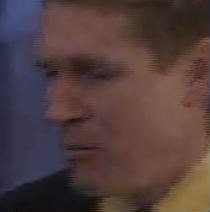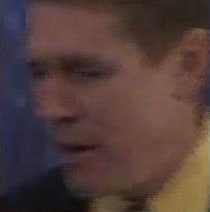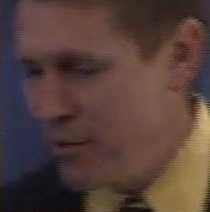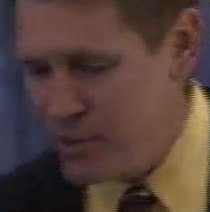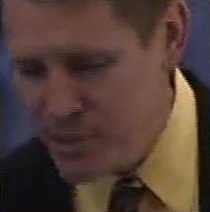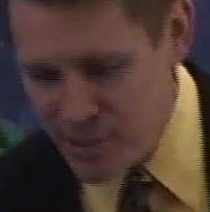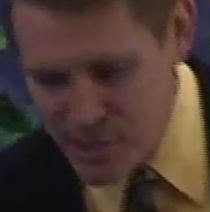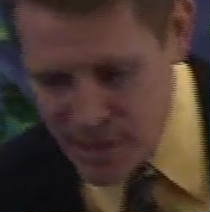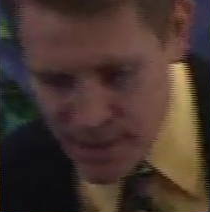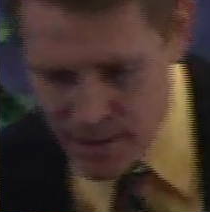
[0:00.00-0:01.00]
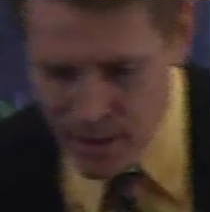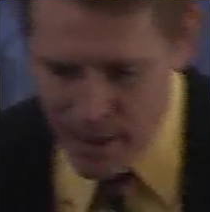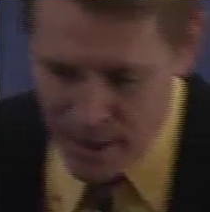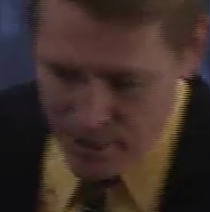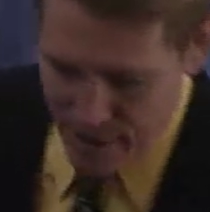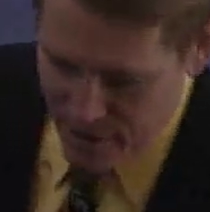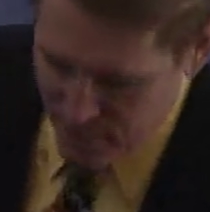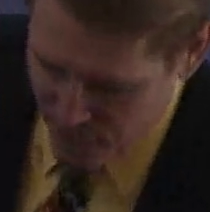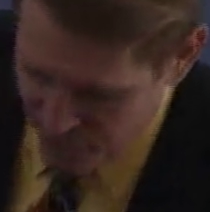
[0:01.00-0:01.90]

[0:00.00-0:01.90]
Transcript: When I was 16, I had the